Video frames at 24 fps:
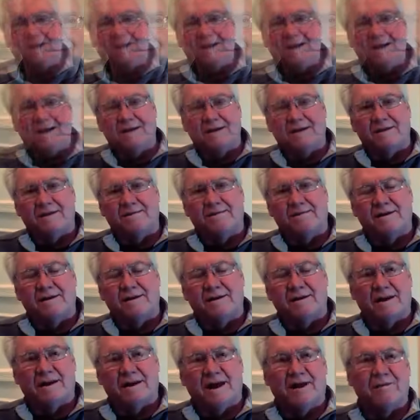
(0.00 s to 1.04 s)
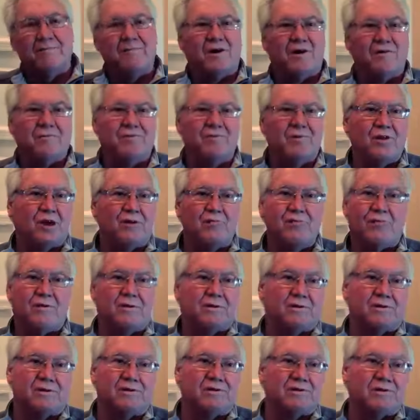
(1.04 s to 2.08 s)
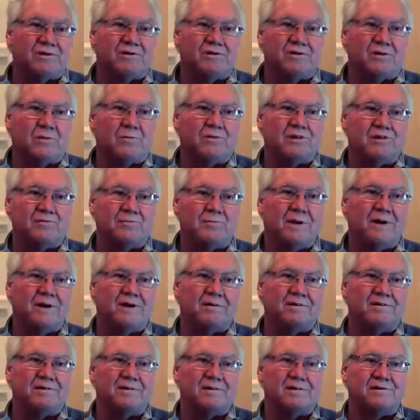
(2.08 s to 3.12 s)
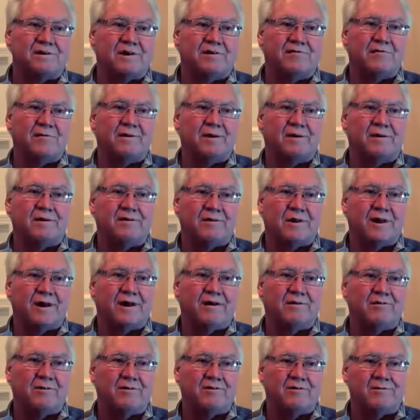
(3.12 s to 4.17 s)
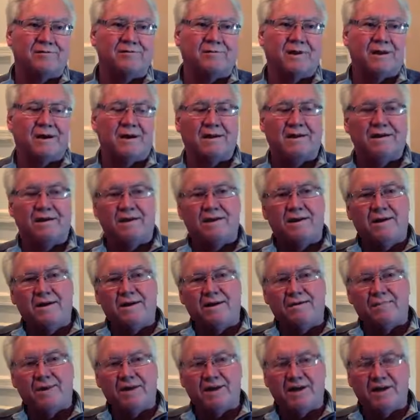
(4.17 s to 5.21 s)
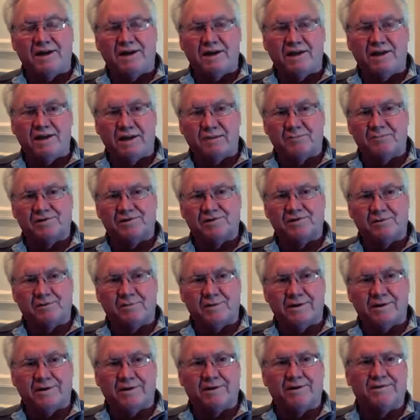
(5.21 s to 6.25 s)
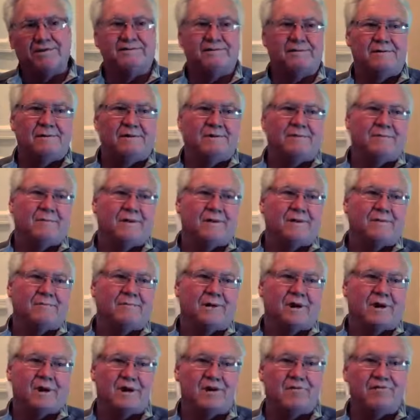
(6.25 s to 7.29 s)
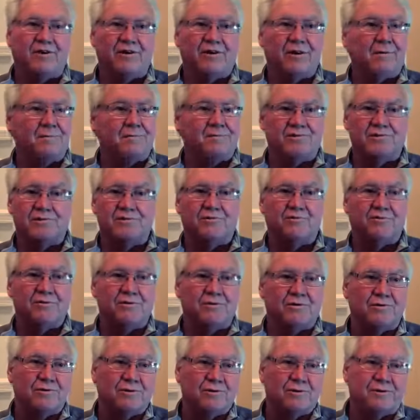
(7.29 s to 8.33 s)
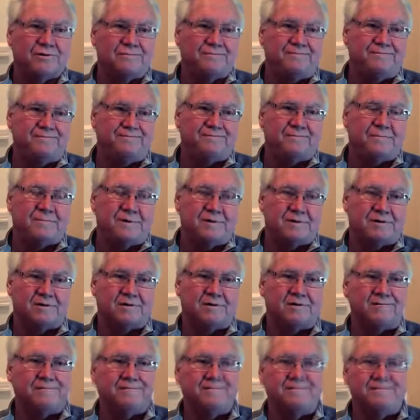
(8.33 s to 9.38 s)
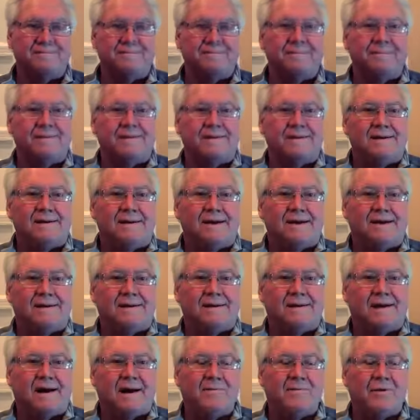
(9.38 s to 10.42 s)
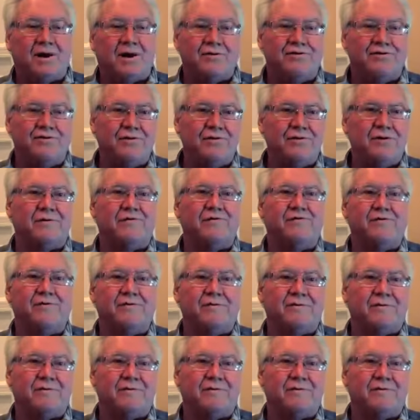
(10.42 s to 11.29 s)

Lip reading: and a lot of my blood work is just so much better since I've been on the aloe. My kidney numbers are better. My liver numbers are real good. So I'm on 2 different